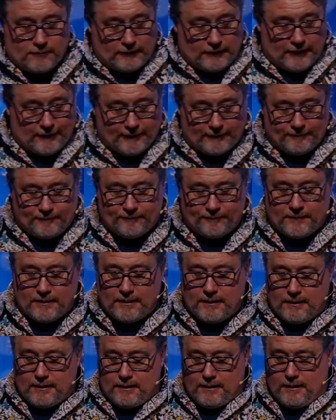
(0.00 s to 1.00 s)
You're going to love it.
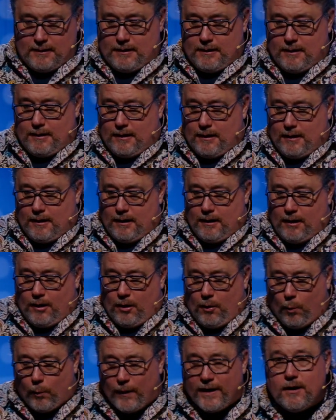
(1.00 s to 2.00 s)

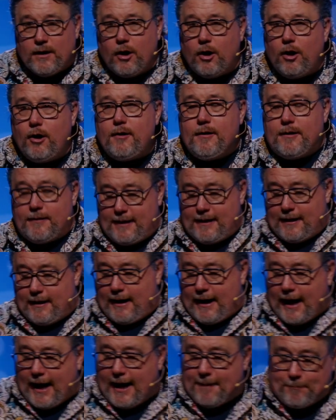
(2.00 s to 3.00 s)
We learned that
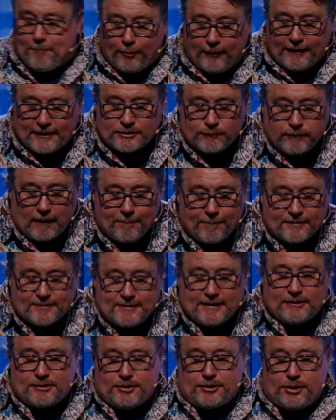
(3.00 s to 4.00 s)
a high priest
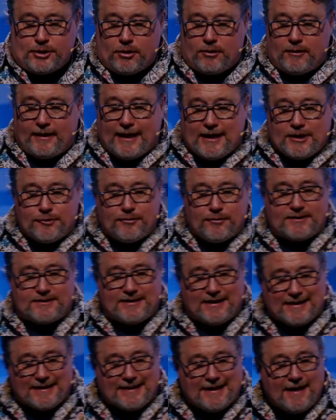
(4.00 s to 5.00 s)
represents your
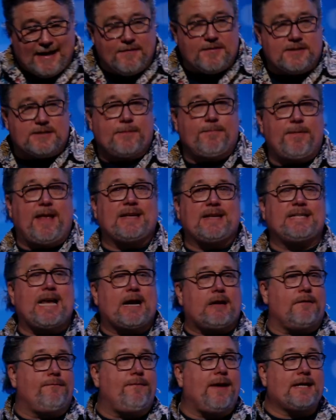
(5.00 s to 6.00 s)
interest in gifts and
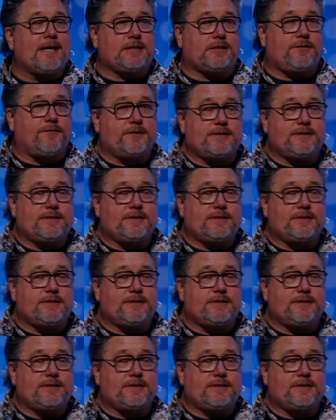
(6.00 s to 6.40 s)
sacrifices